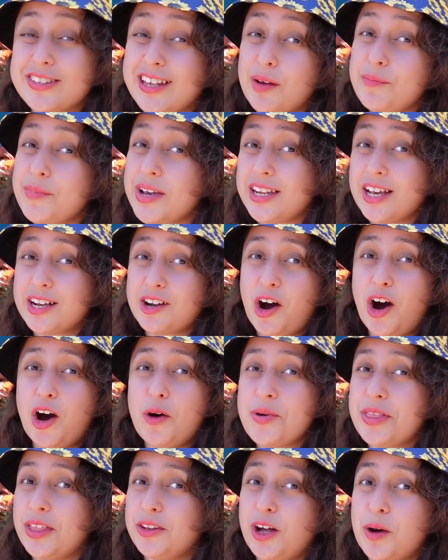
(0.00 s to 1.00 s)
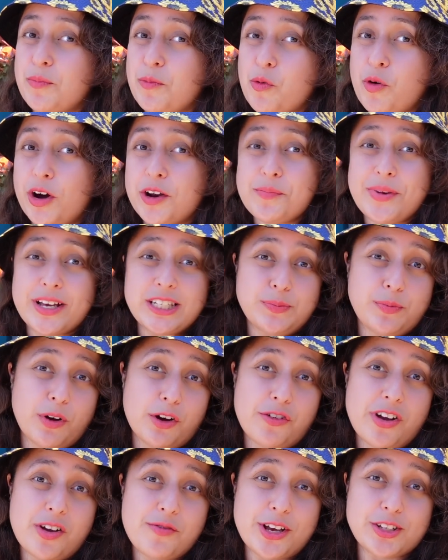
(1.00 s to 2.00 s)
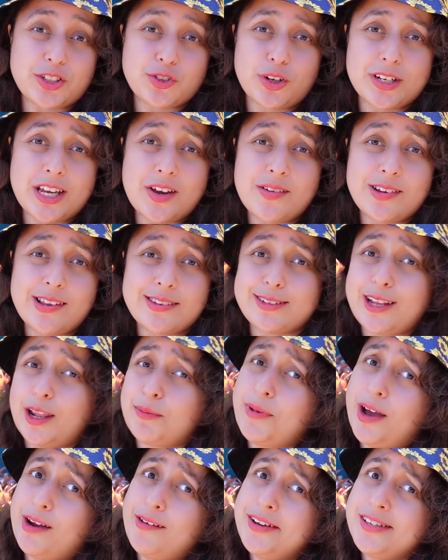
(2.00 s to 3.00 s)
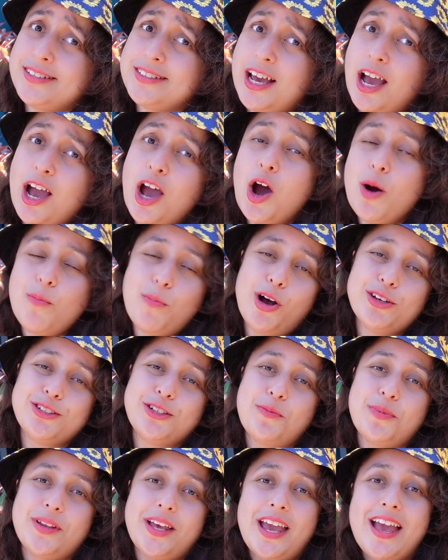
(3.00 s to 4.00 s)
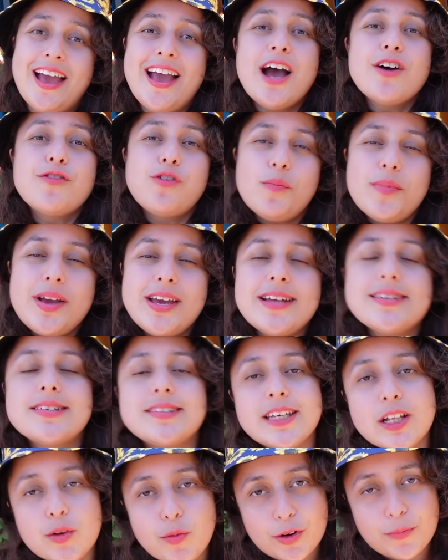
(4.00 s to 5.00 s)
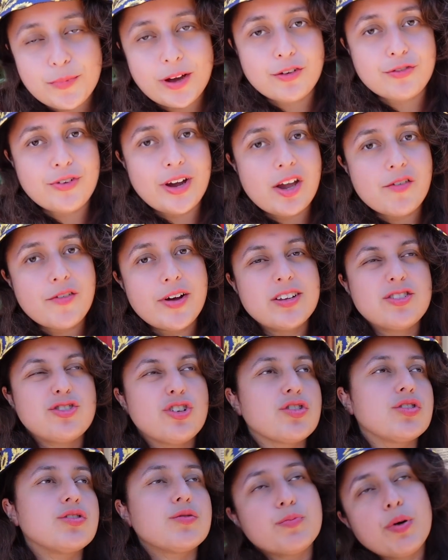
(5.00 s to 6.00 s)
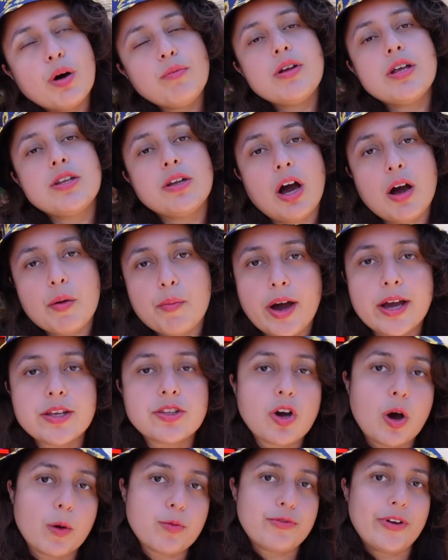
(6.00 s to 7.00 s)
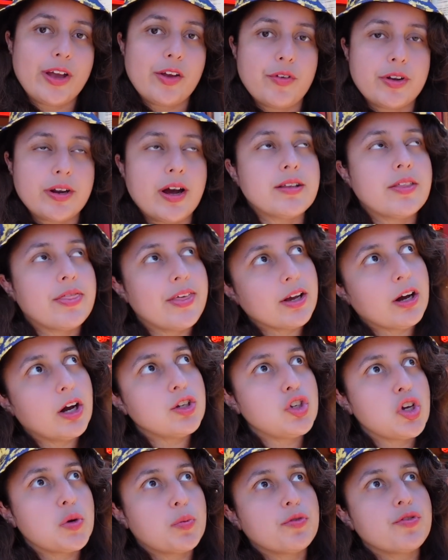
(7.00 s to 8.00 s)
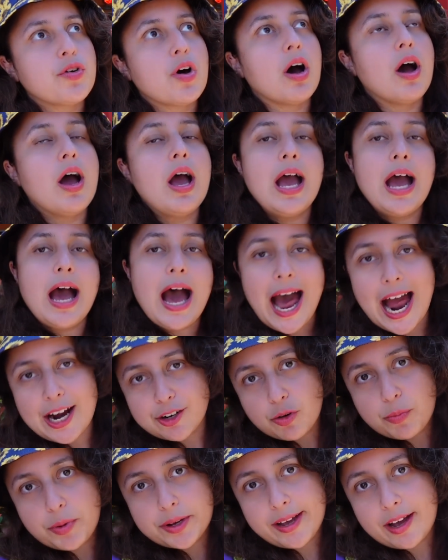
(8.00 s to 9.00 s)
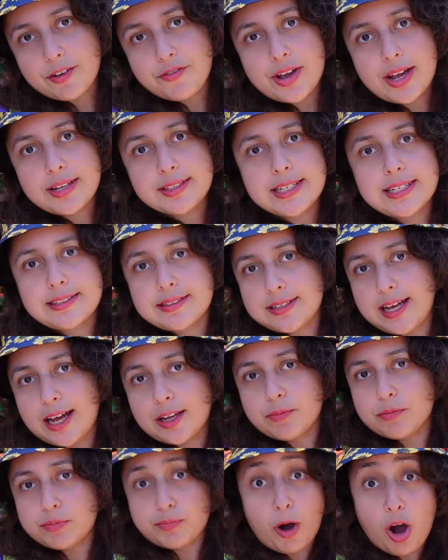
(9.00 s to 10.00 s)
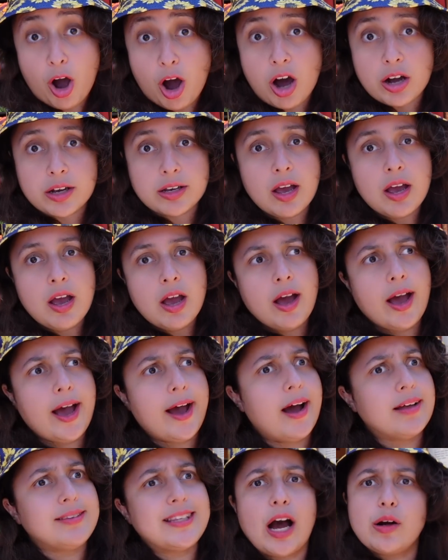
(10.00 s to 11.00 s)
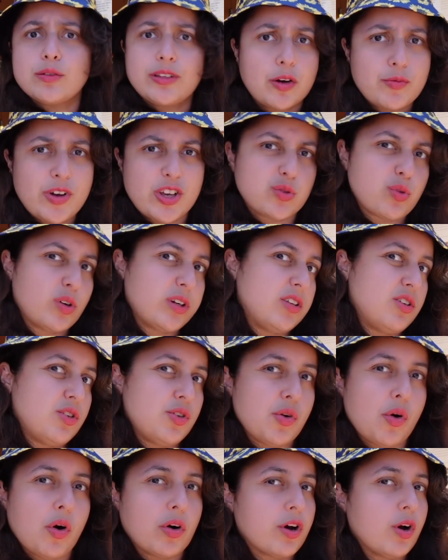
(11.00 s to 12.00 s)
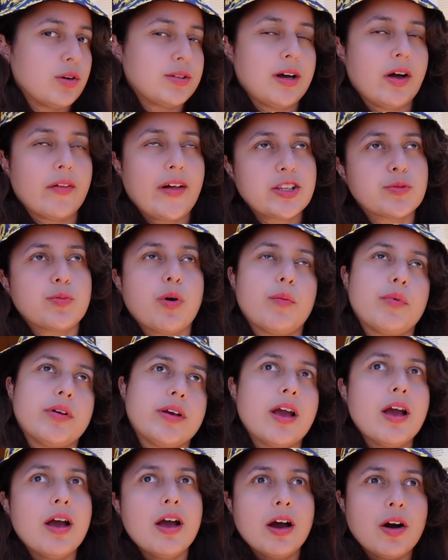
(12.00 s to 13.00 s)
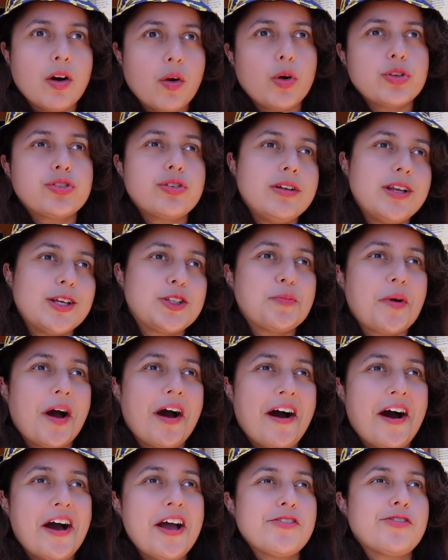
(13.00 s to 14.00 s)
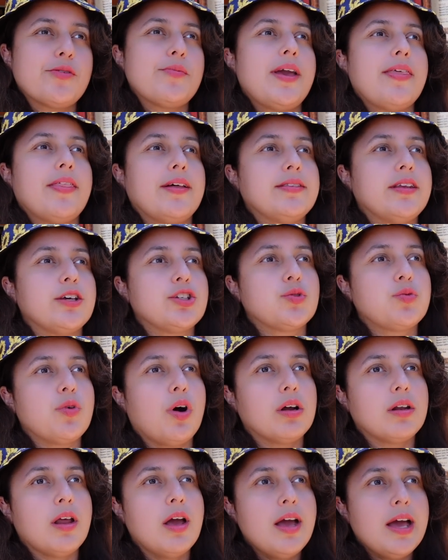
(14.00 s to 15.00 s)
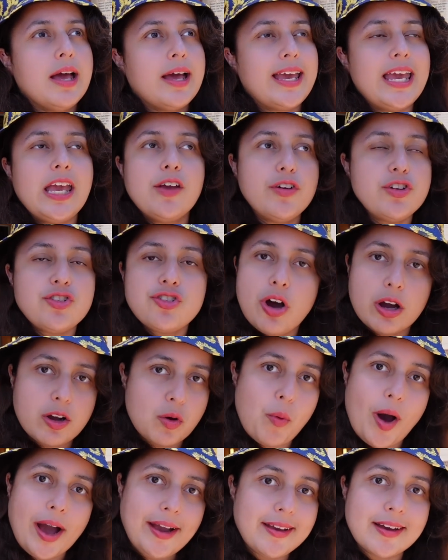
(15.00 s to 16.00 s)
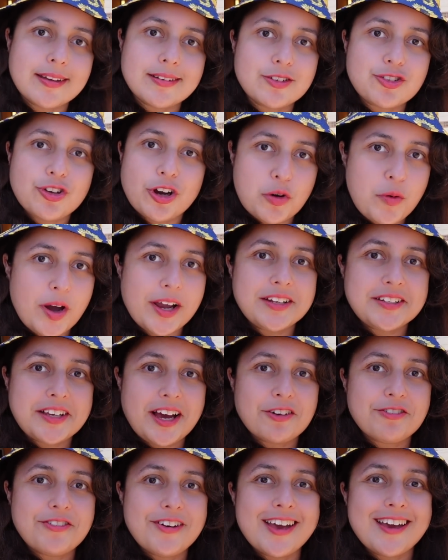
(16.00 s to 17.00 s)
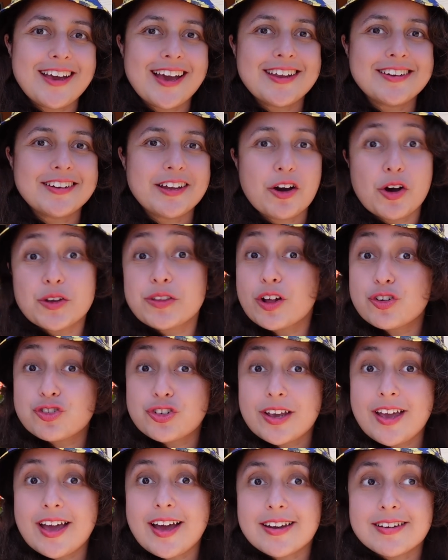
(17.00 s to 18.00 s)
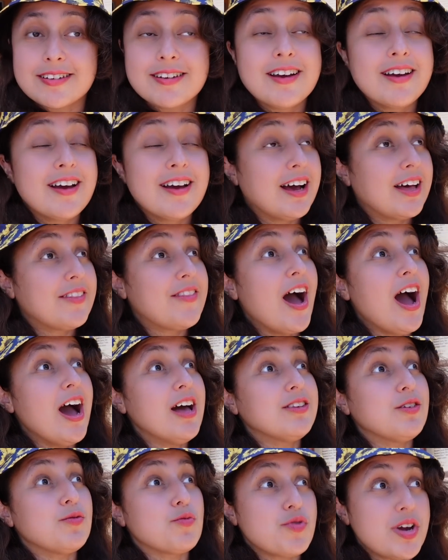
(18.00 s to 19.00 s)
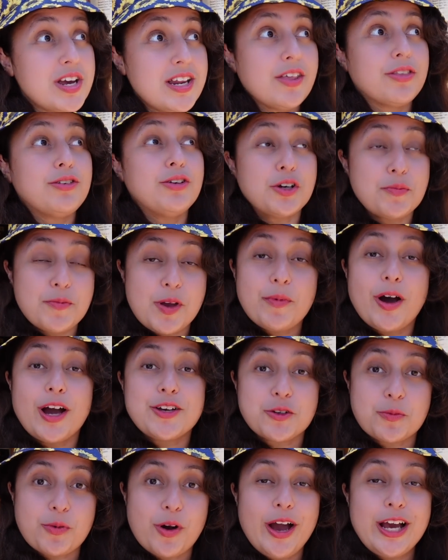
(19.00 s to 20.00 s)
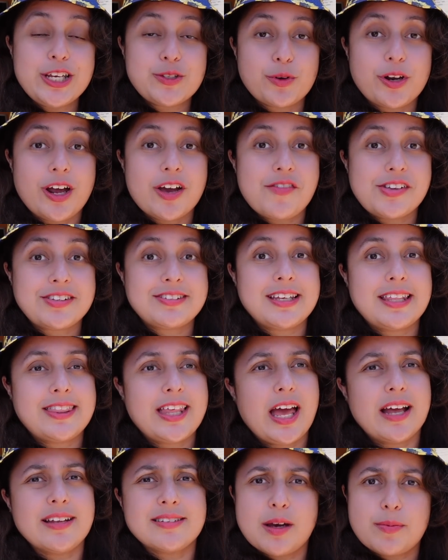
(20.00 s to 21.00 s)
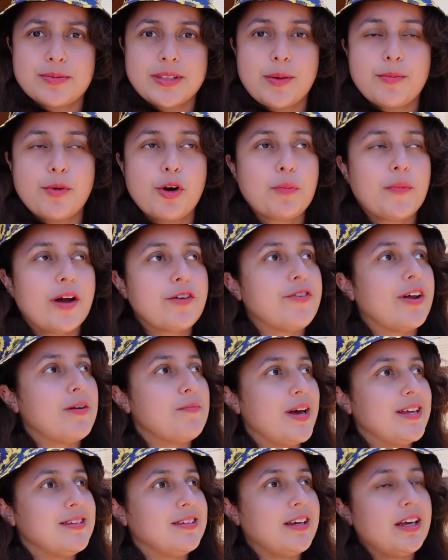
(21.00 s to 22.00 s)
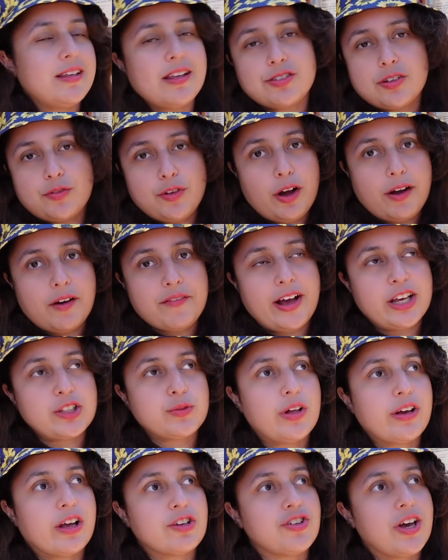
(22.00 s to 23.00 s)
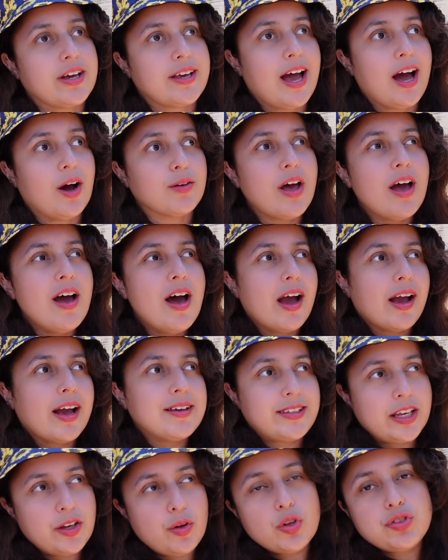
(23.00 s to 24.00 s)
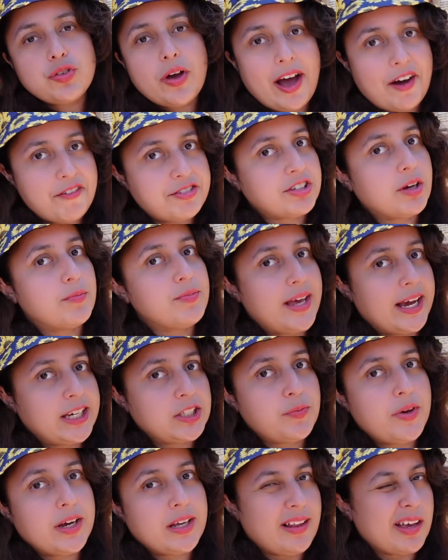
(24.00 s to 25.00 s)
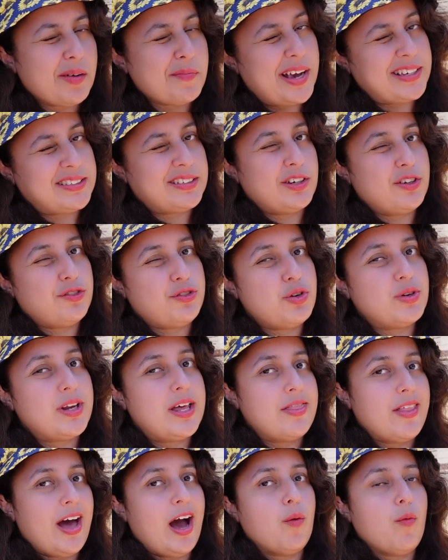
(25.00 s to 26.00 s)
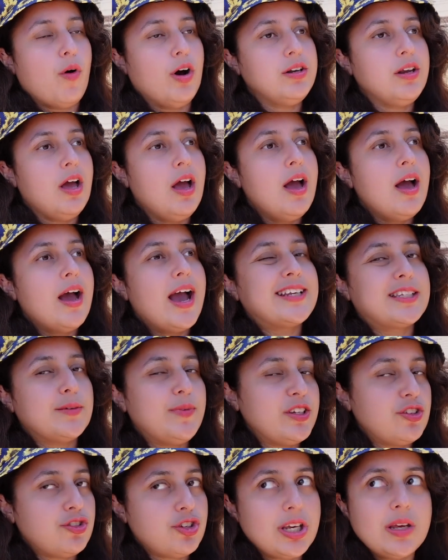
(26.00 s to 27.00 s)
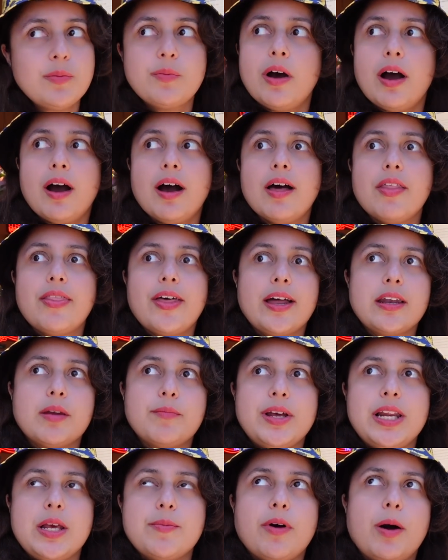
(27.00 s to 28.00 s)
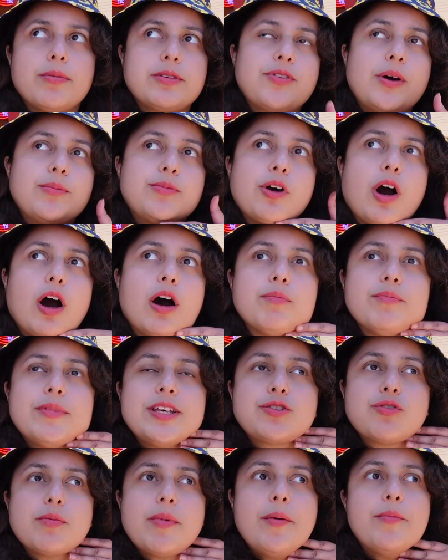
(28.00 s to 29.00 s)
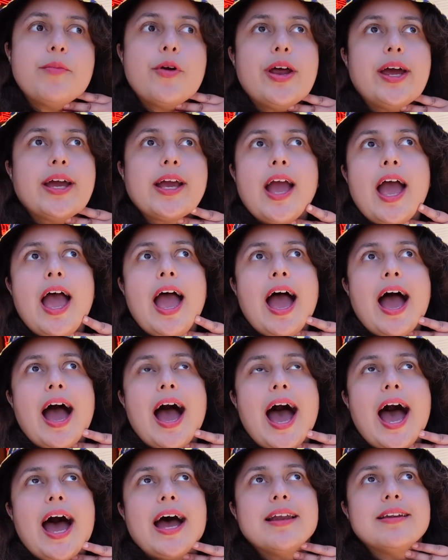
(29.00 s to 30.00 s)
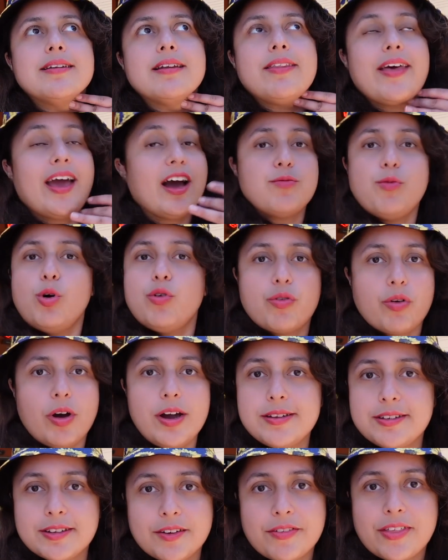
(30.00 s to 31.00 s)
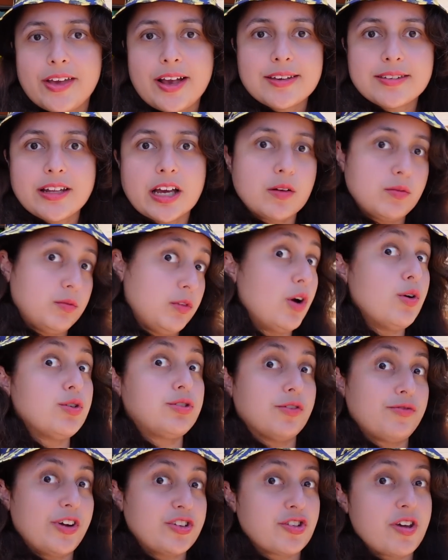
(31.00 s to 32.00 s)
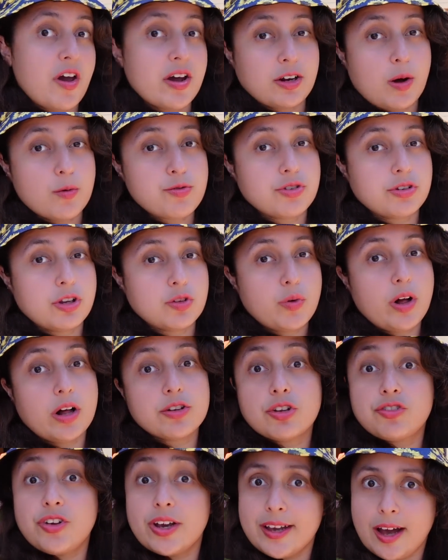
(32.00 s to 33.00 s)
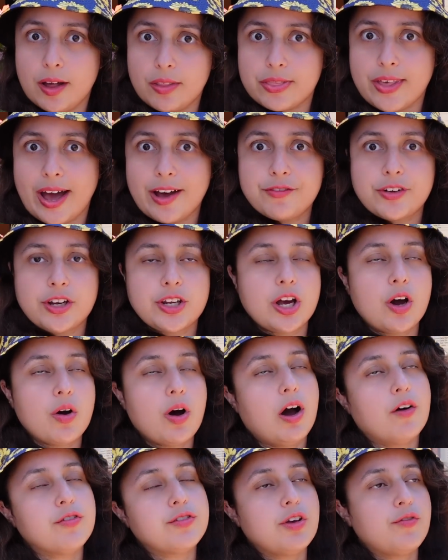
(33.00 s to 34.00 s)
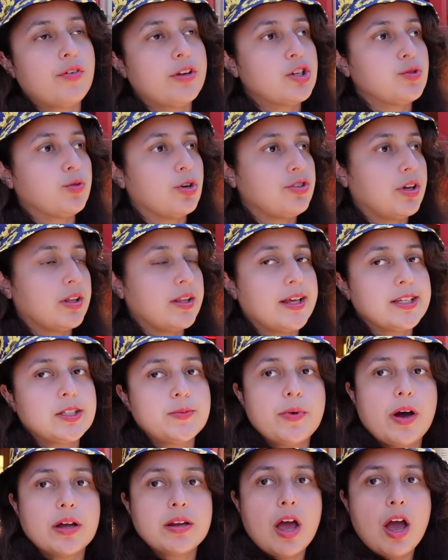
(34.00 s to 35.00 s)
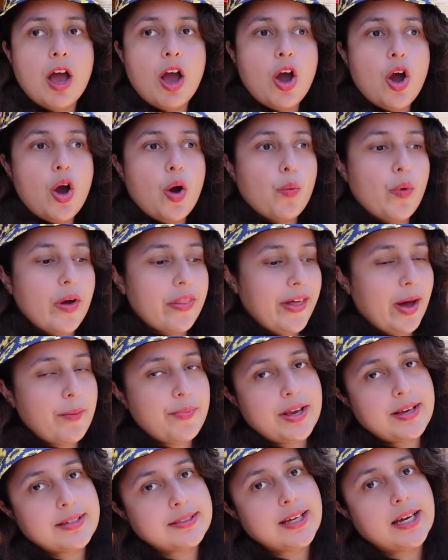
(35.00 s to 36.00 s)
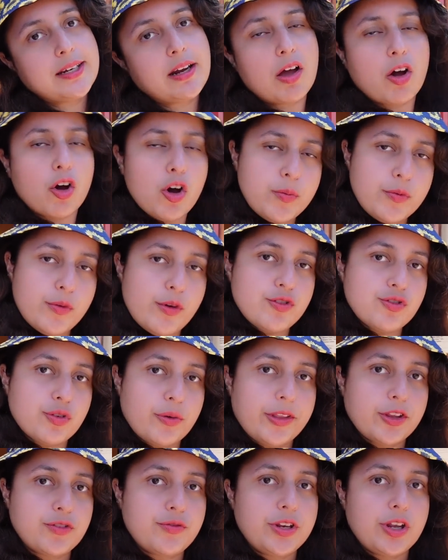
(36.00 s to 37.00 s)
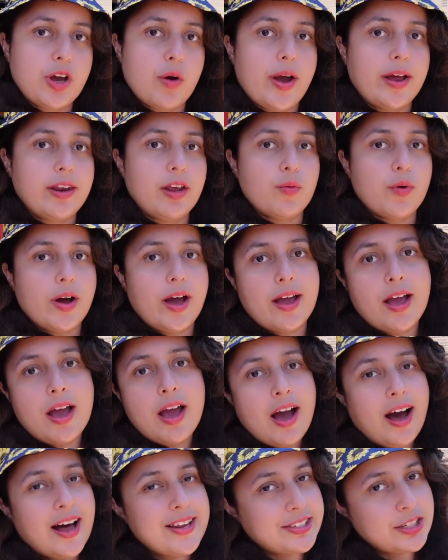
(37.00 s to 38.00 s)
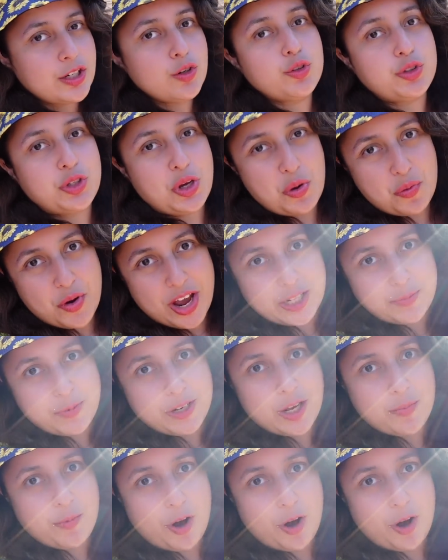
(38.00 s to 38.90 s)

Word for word: that mean it can't be the number one best buffet restaurant here in Disneyland Paris? Possibly. For me, it's still one of my favorites, just probably not my top favorite. I think I do prefer Agrabah Café in Disneyland Park. Uh, Downtown Restaurant in New York Hotel, that's probably also a little bit higher for me than this one. Even Chuck Wagon, Chuck Wagon Cafe in uh, Hotel Cheyenne. That really took me by surprise when I visited there in September with my friend Mendy. There's a vlog of that as well, you can check it out, because they also have some Tex-Mex like Mexican food in that one. It's a bit cheaper than the Billy Bob's, if I'm not misremembering. and they have more variety of things, like loads of vegetarian options as well, so check out that video after you finish watching this. But with that being said, I hope you enjoyed this video anyway. I still do rate Billy